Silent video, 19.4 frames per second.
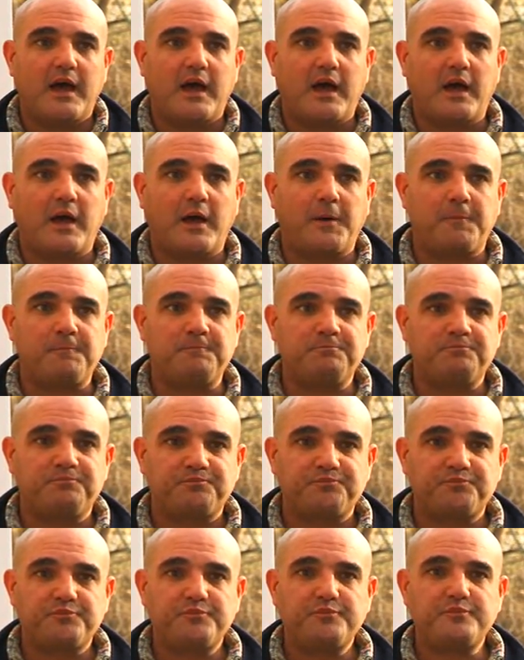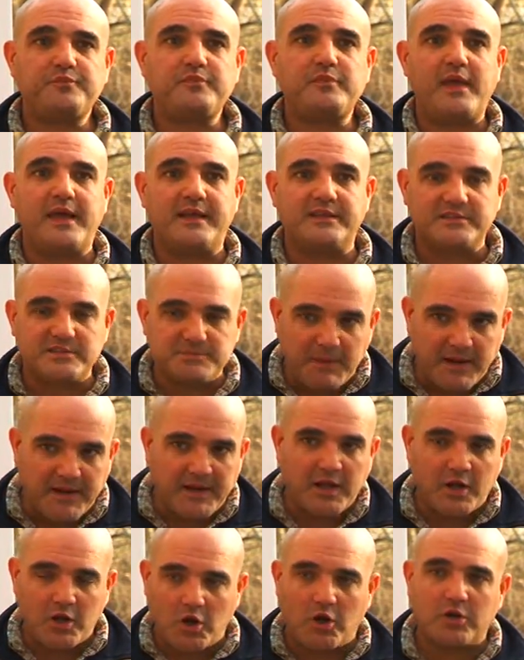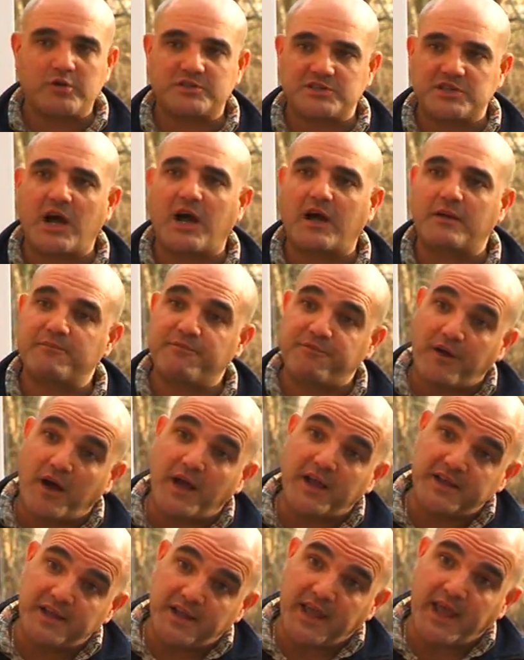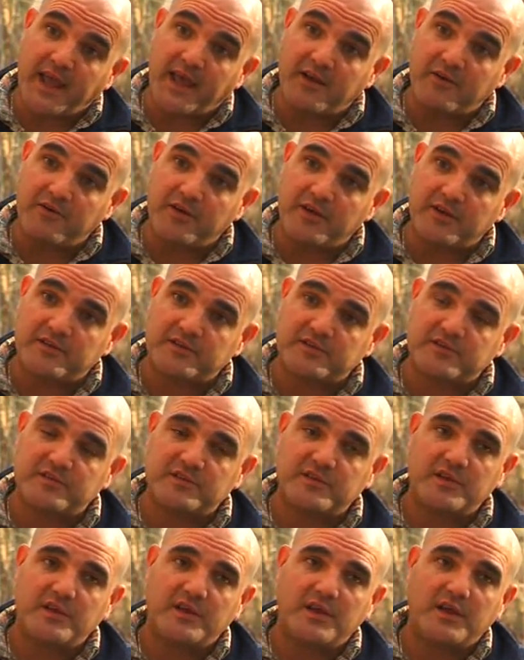and spending a long time finding areas.